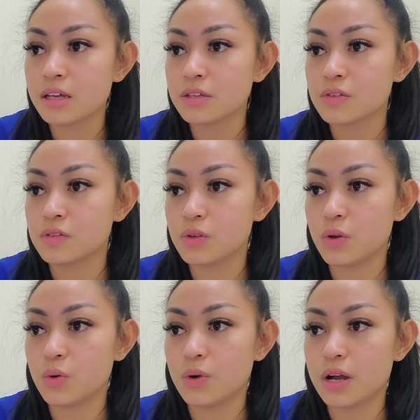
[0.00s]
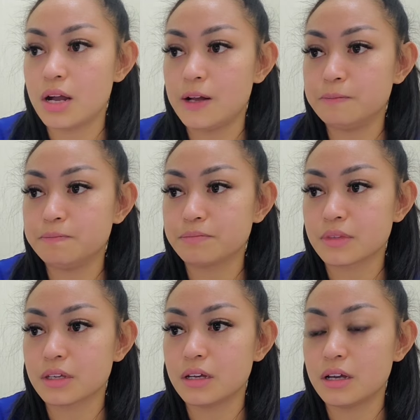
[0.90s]
So
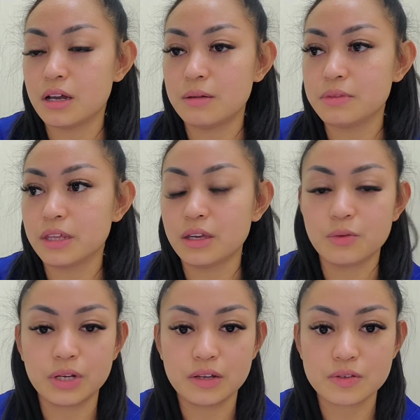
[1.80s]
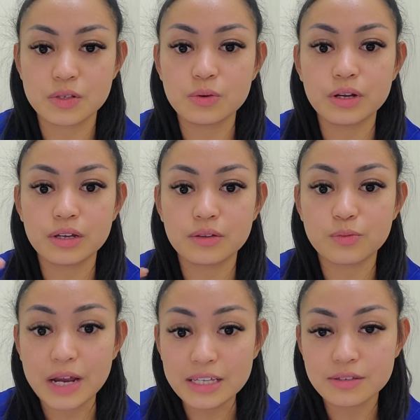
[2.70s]
I'm thinking what else. So
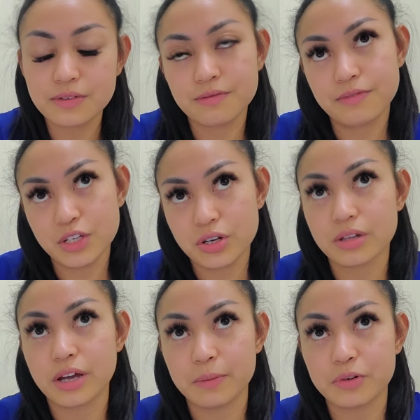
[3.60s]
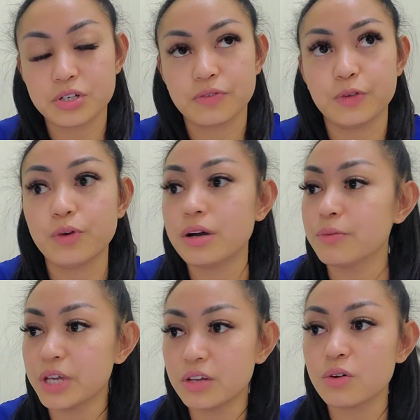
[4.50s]
right ventricular hypertrophy,
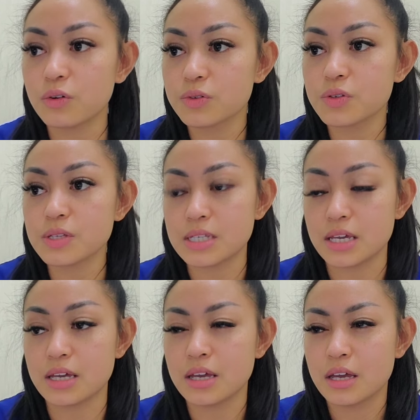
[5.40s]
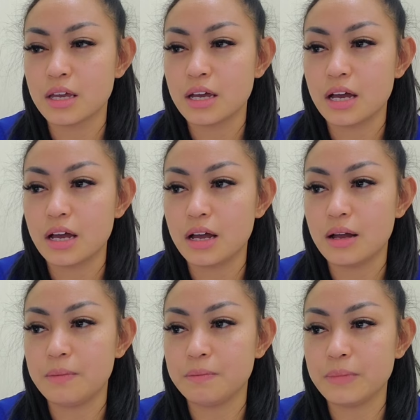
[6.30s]
what we can also see
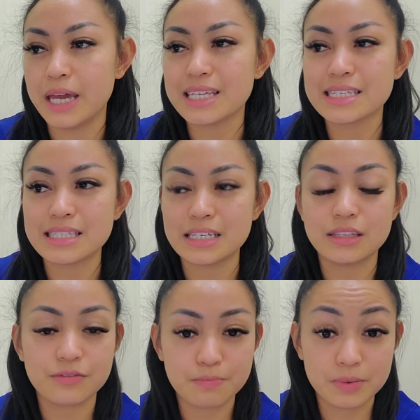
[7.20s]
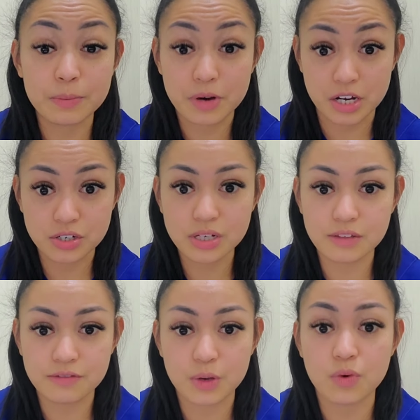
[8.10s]
ST depression
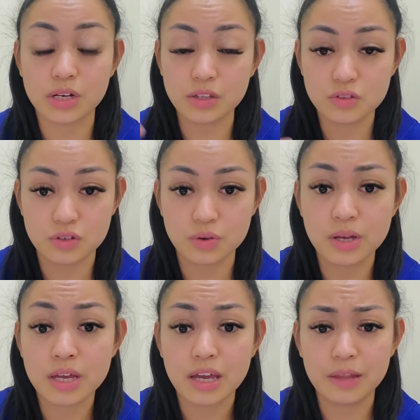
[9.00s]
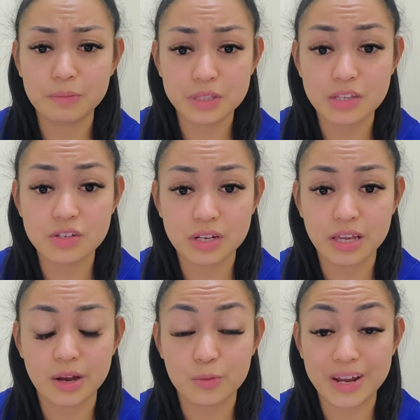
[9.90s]
in V1 and 2, and
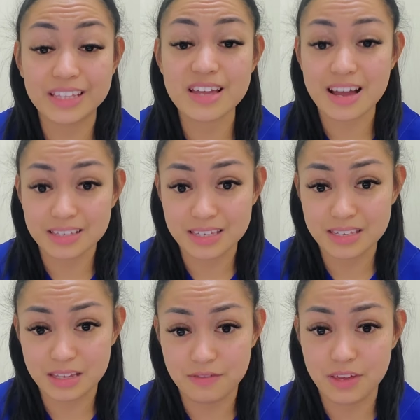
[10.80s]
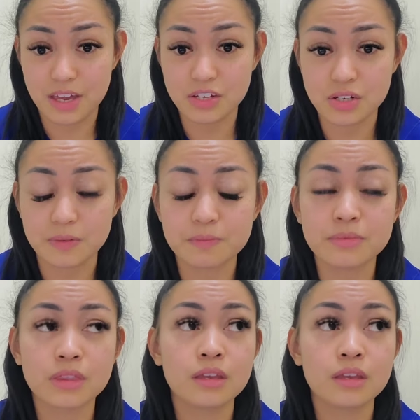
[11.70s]
potentially a right axis deviation.